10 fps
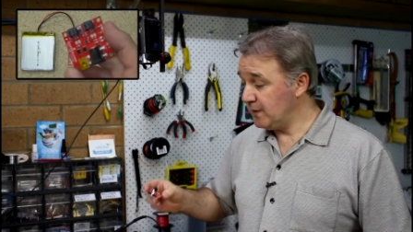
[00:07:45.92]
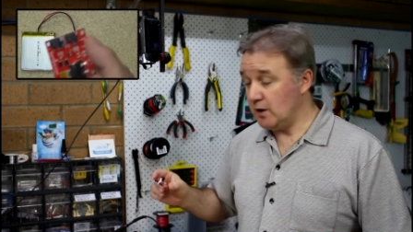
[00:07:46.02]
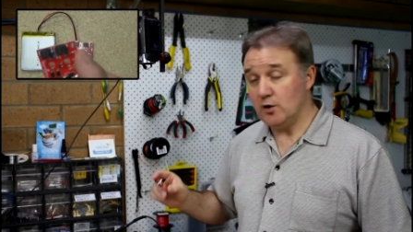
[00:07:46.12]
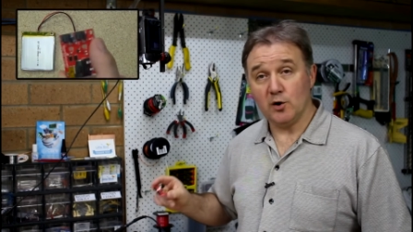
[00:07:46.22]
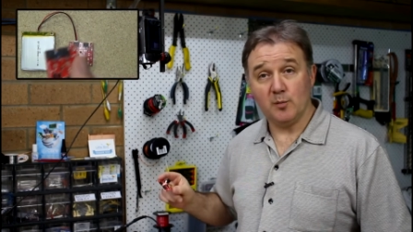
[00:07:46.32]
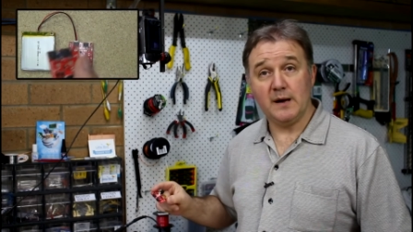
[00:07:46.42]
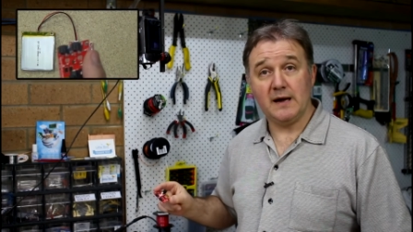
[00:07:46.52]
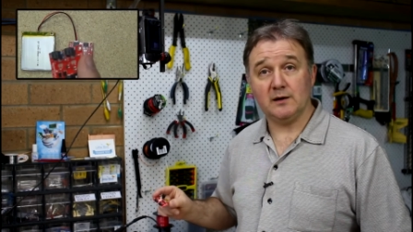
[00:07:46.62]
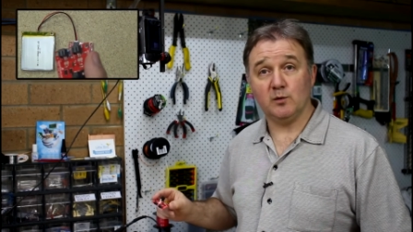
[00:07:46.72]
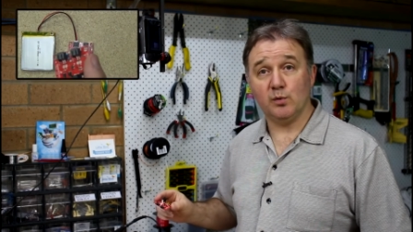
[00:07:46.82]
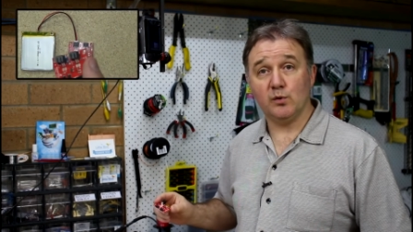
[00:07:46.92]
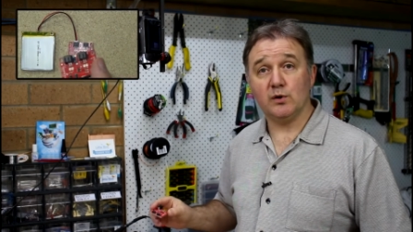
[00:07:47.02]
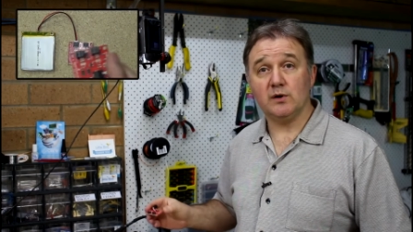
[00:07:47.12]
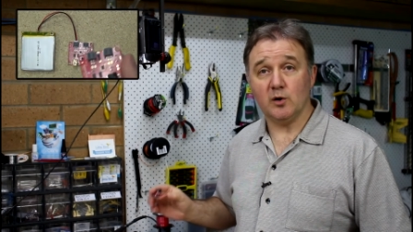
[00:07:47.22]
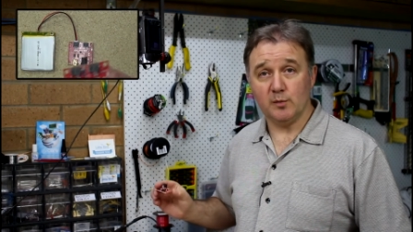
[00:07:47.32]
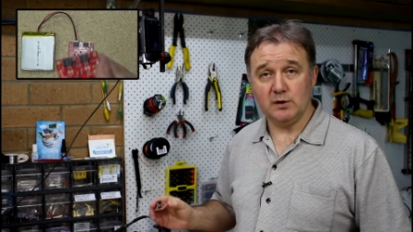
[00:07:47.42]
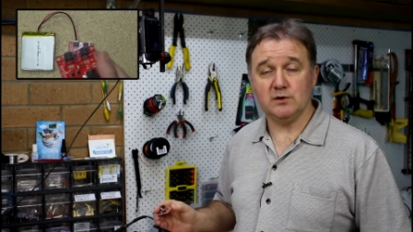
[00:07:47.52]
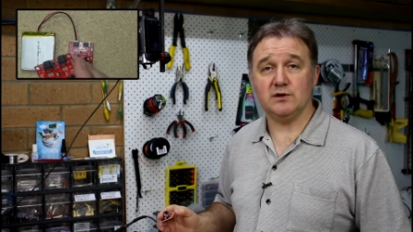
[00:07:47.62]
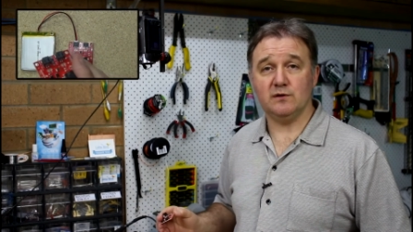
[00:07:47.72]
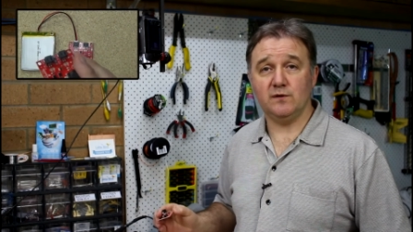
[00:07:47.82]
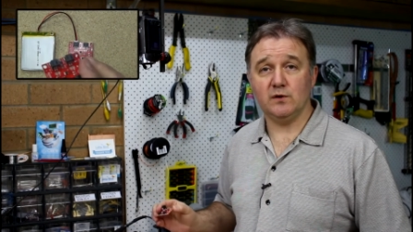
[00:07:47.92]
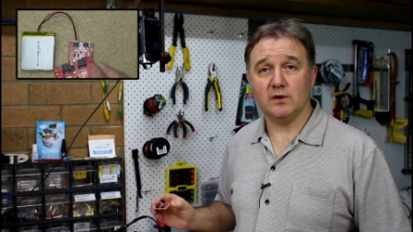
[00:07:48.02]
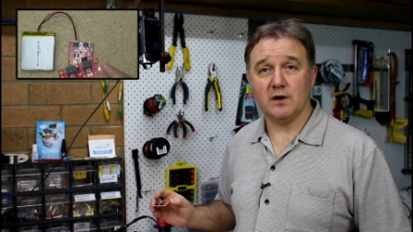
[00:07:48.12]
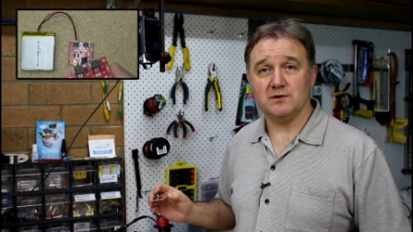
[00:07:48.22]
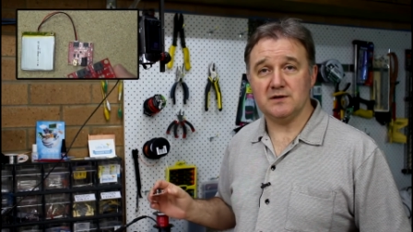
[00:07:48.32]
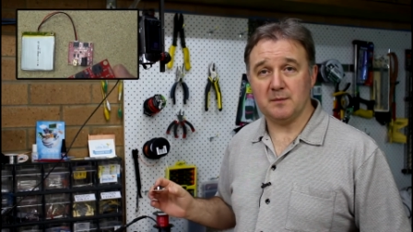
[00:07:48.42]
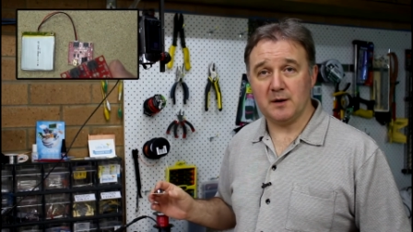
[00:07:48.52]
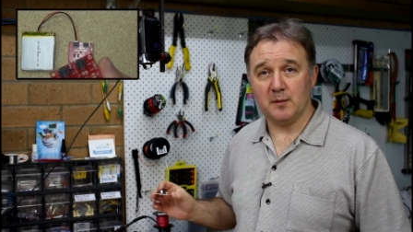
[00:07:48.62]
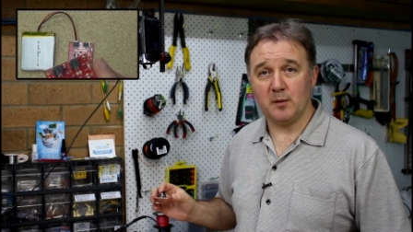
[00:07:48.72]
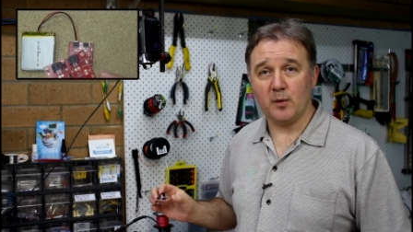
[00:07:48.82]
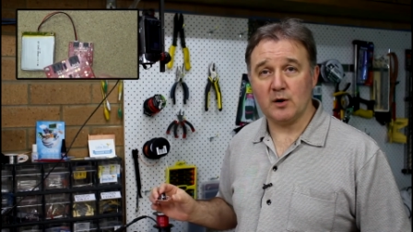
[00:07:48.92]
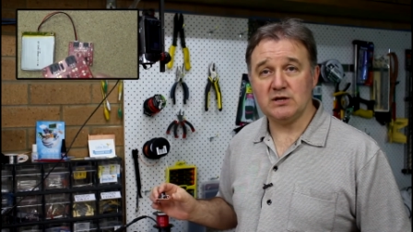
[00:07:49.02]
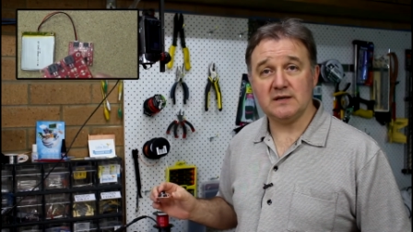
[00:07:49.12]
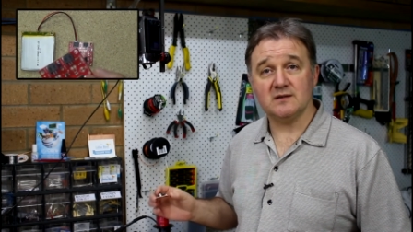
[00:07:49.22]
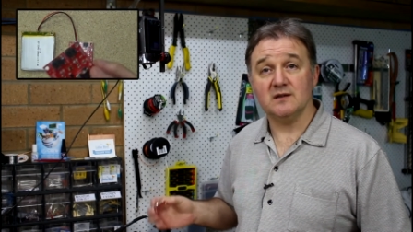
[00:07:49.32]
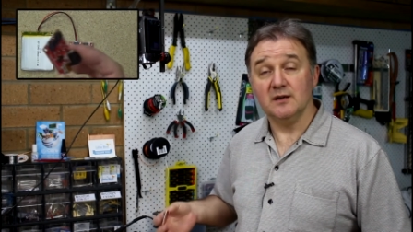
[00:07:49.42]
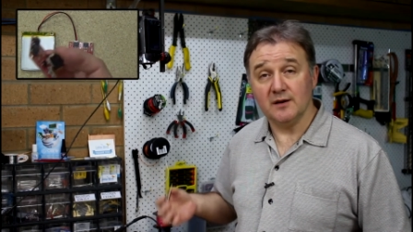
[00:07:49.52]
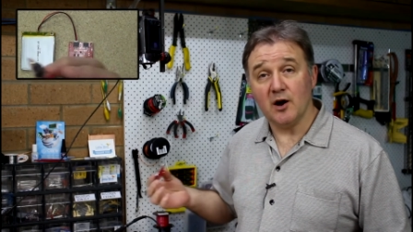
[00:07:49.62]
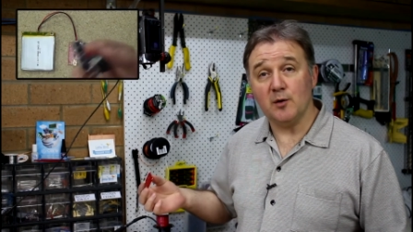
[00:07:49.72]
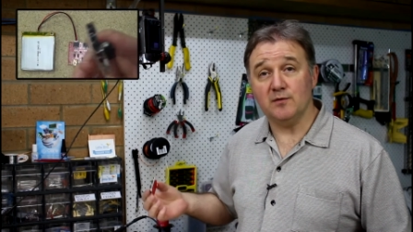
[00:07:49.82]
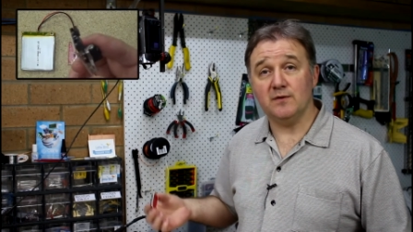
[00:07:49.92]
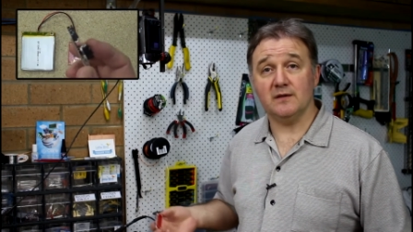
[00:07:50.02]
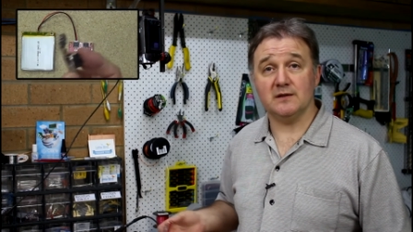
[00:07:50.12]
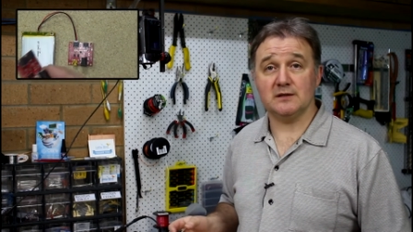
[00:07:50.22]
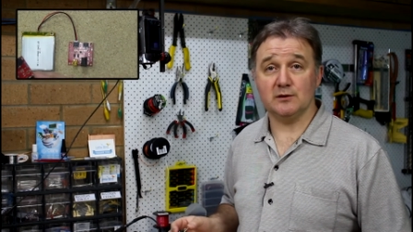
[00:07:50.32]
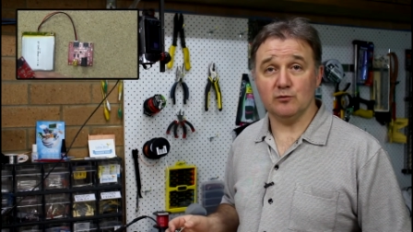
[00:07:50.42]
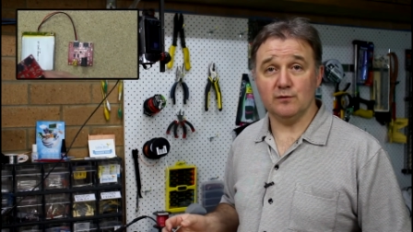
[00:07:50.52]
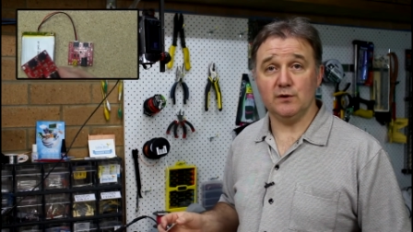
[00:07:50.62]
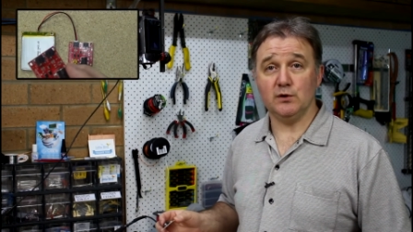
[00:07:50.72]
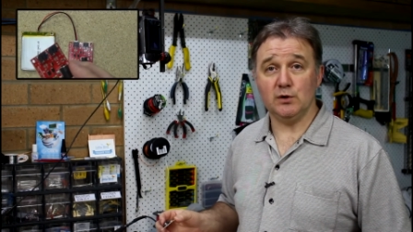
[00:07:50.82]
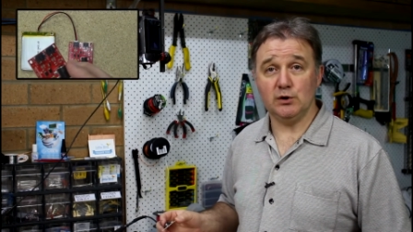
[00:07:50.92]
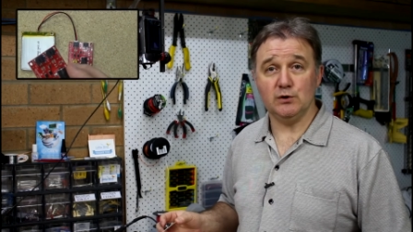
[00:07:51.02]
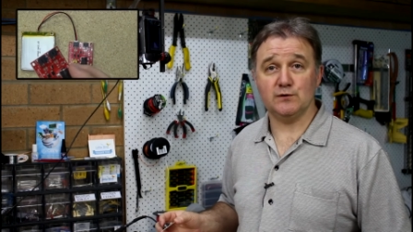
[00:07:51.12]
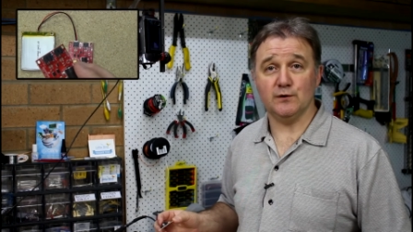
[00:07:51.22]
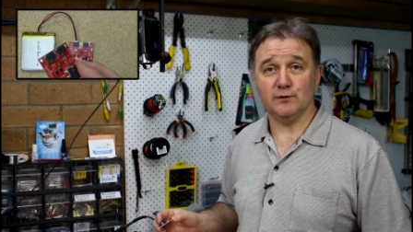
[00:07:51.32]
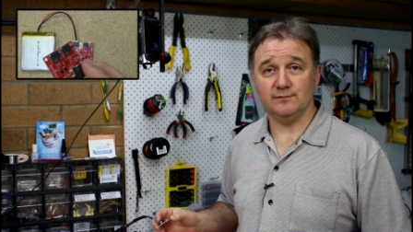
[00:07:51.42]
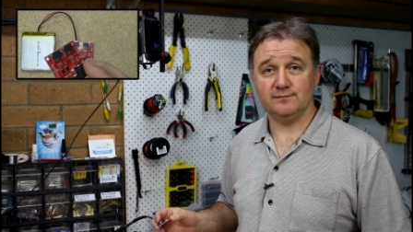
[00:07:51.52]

Not a bad little board. I'll be using a few of those in upcoming projects. I hope you found this little review useful.